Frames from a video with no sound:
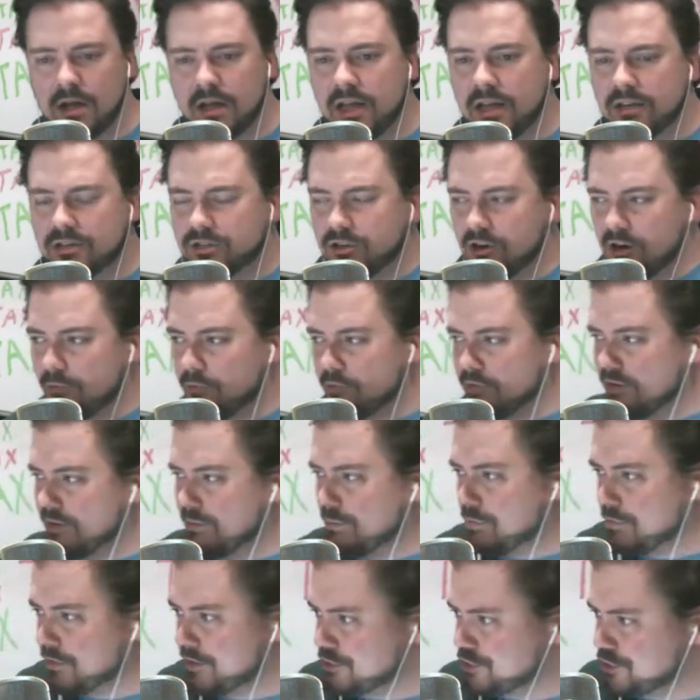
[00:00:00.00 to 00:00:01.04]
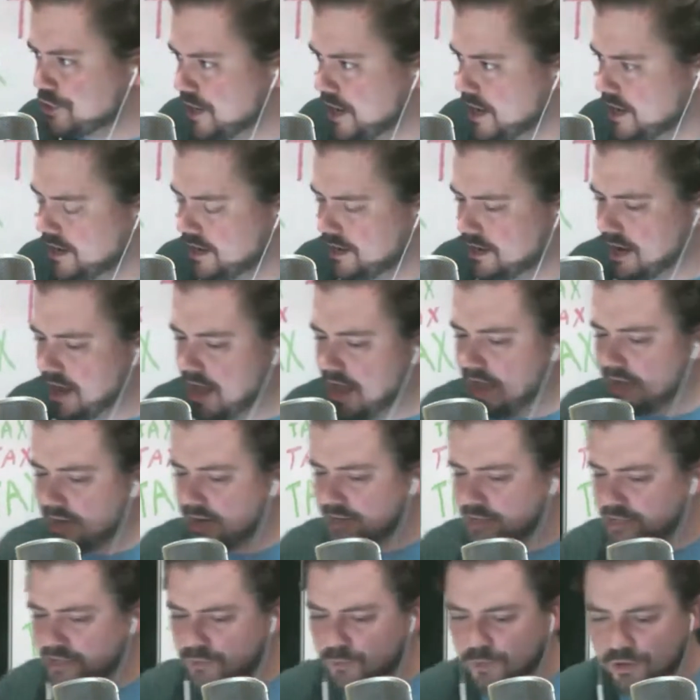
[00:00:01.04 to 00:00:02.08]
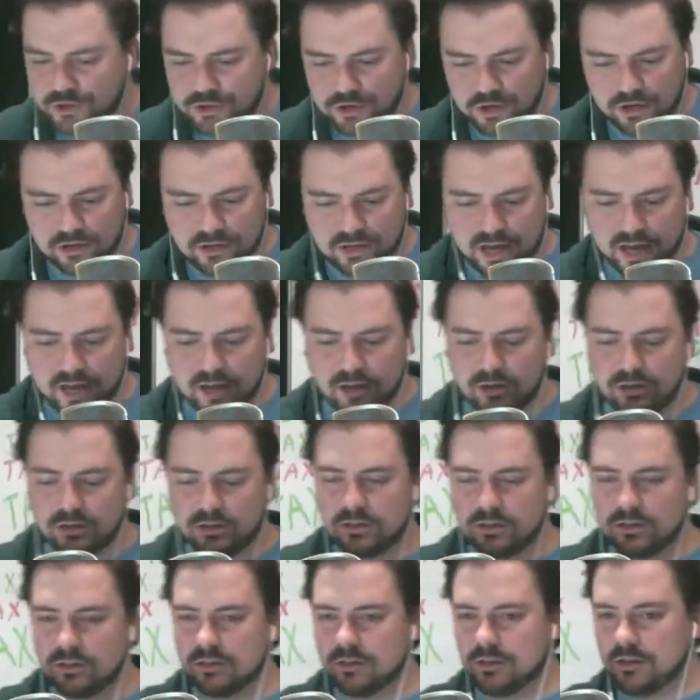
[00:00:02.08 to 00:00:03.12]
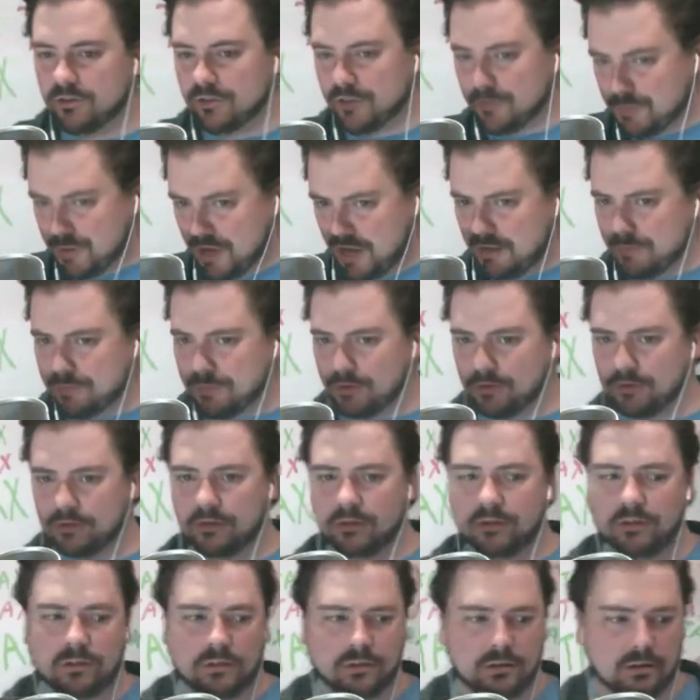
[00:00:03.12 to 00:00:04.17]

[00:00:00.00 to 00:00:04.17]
Yes, sir. I really appreciate it. Now, I just want you to tell the people